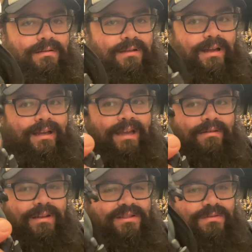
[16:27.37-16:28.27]
not
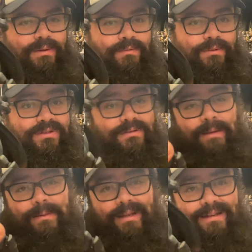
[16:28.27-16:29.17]
counting swivels. I
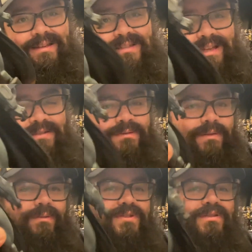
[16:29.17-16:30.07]
mean, it does have
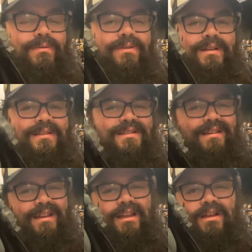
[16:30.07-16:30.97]
swivels, so really it's
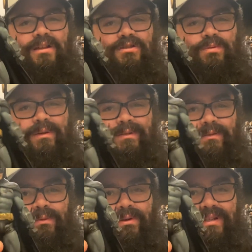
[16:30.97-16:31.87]
a 12 to
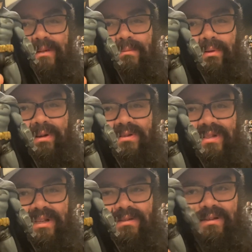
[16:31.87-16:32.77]
14 point
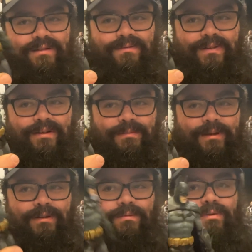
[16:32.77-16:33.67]
articulated figure,
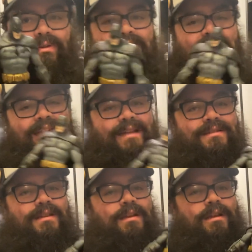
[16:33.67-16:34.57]
but you really
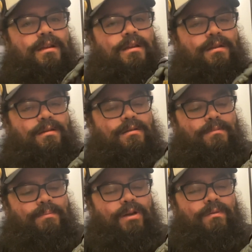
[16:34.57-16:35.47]
can't
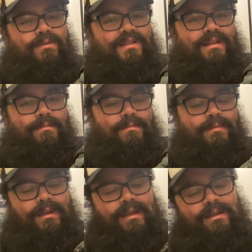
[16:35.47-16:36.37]
pose him
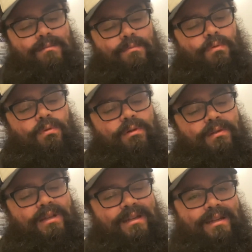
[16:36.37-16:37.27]
any more
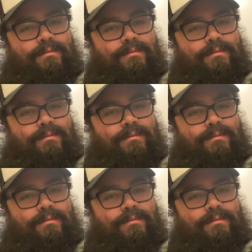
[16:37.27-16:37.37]
than he